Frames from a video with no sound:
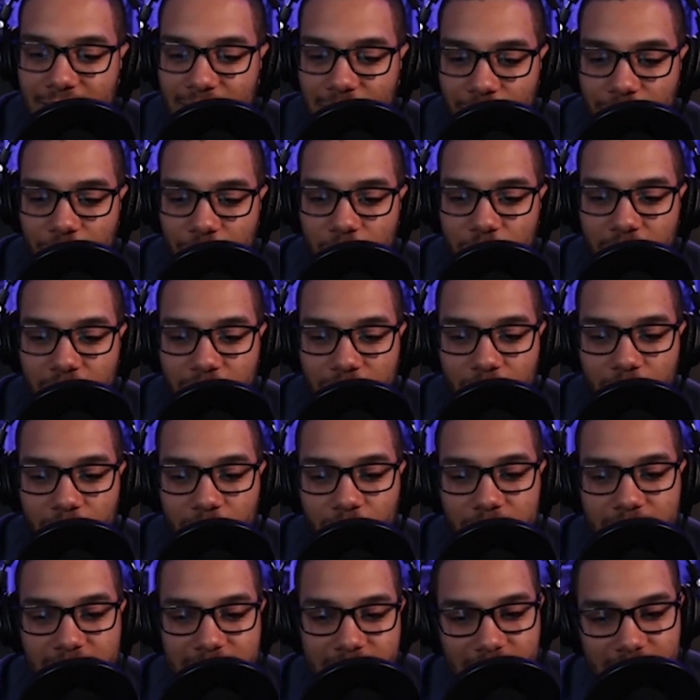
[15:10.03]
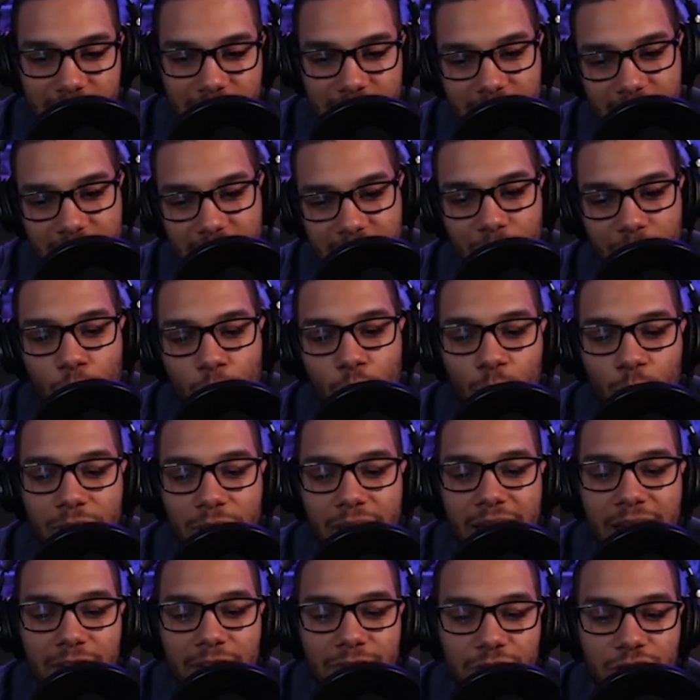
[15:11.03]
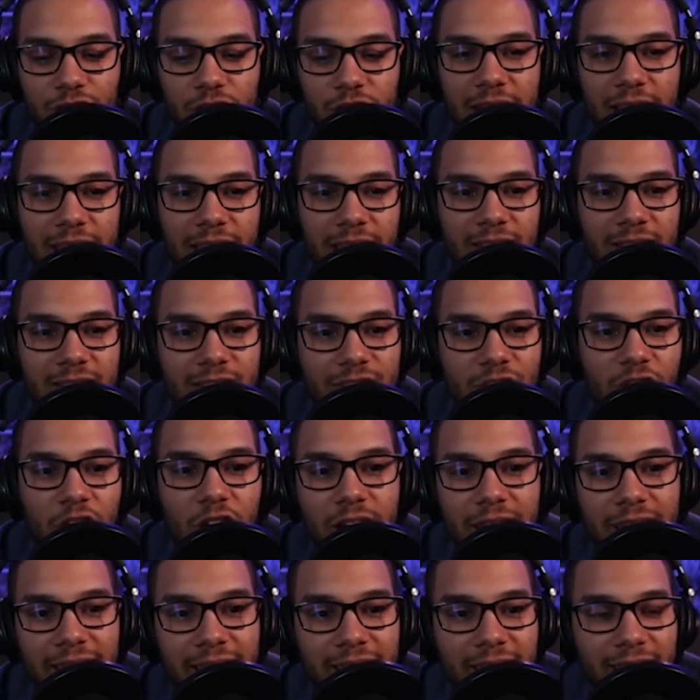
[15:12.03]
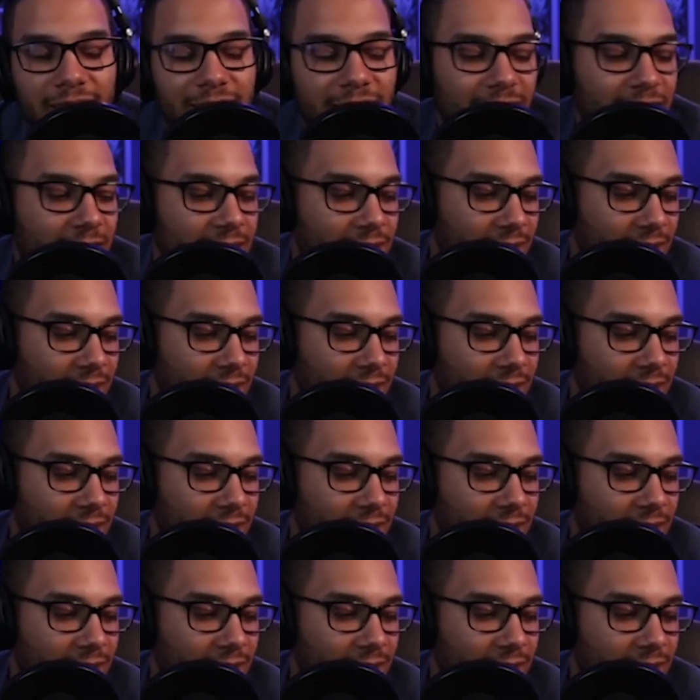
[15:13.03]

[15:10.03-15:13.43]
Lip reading: for different reasons than, oh, we have giant talking...